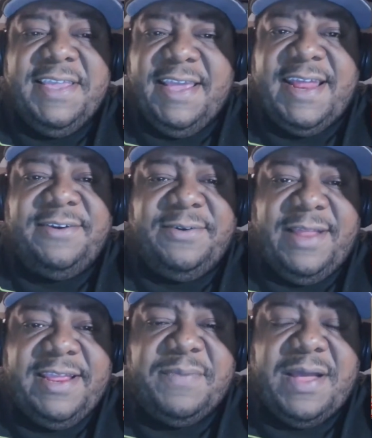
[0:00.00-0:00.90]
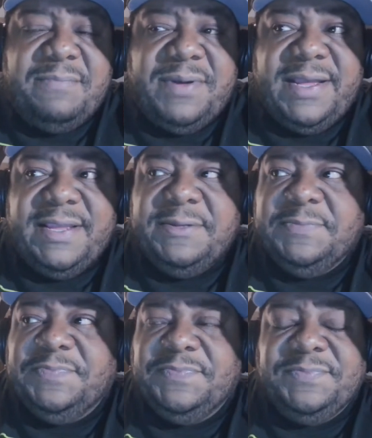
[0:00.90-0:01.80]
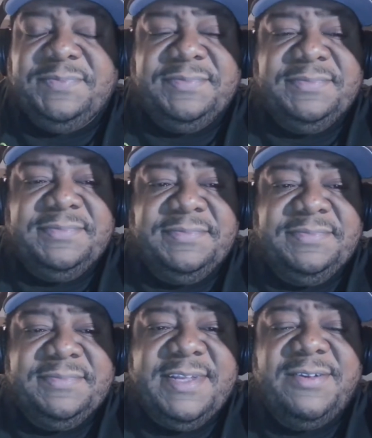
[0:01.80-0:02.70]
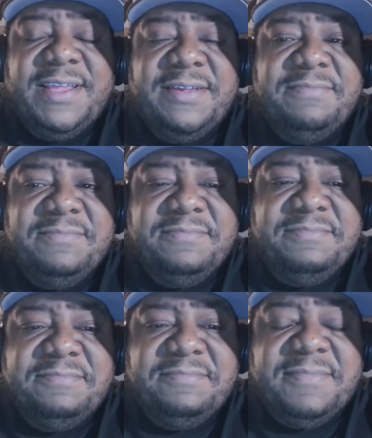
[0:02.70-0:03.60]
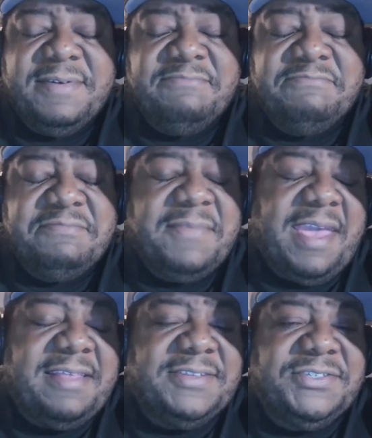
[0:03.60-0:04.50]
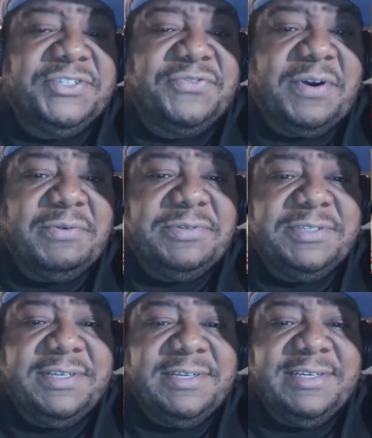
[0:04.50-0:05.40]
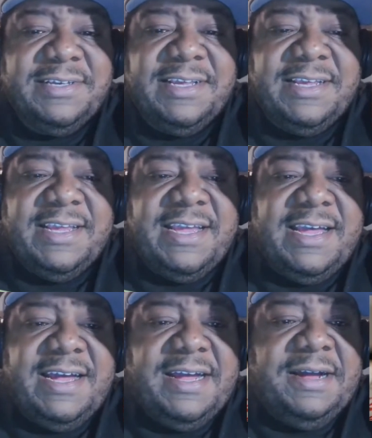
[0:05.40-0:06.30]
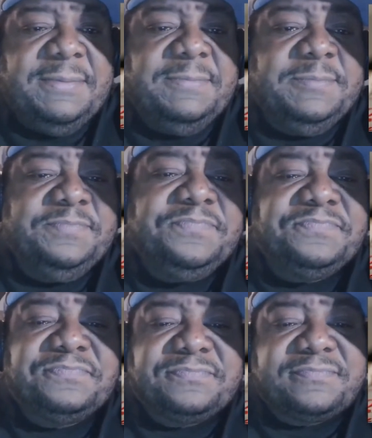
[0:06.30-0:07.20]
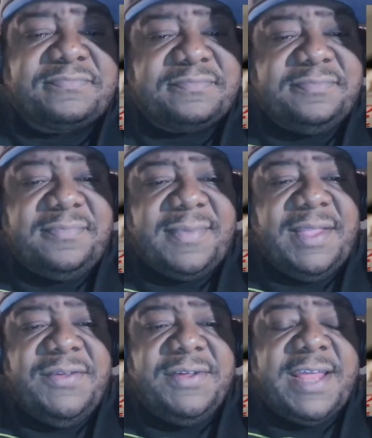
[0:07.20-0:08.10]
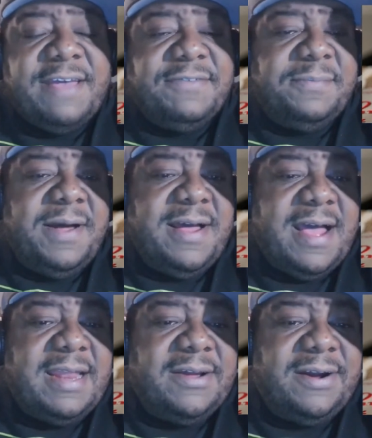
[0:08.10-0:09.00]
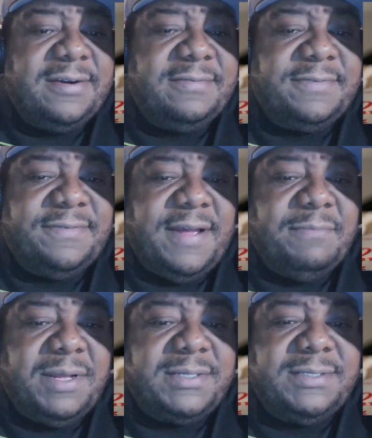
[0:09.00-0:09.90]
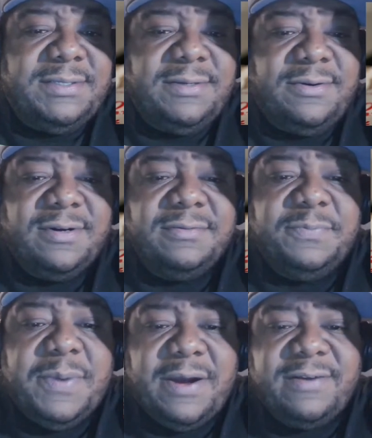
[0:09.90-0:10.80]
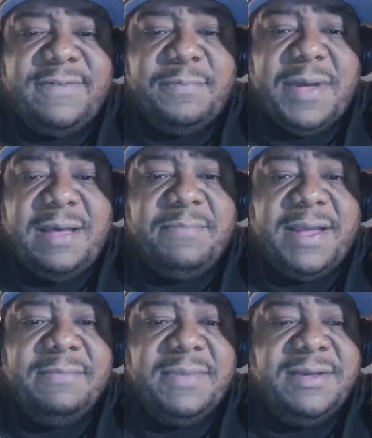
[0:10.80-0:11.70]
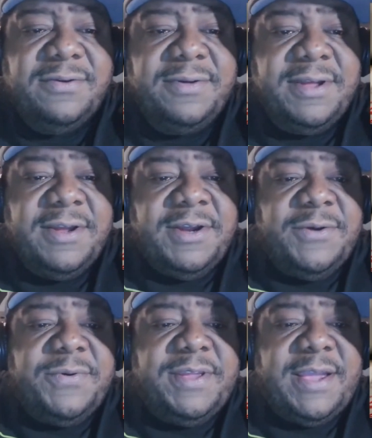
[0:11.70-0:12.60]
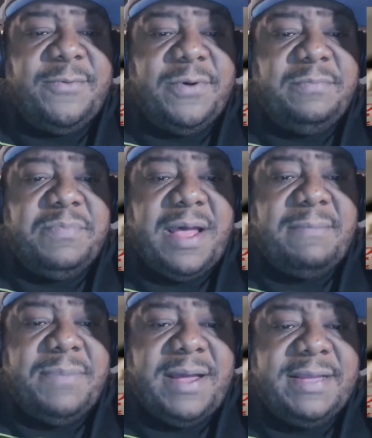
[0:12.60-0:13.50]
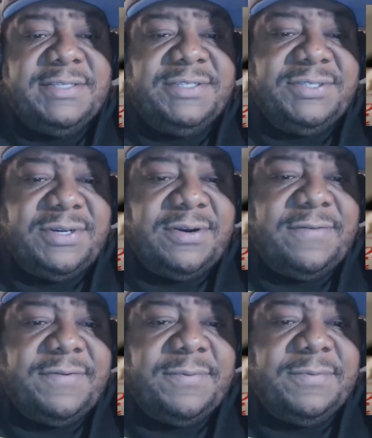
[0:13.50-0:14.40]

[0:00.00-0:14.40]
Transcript: Again, I don't like pot pie. I don't like, yeah, that's just gross. Um, you could have them a la carte for $5, or part of a pot pie meal where you get one pot pie served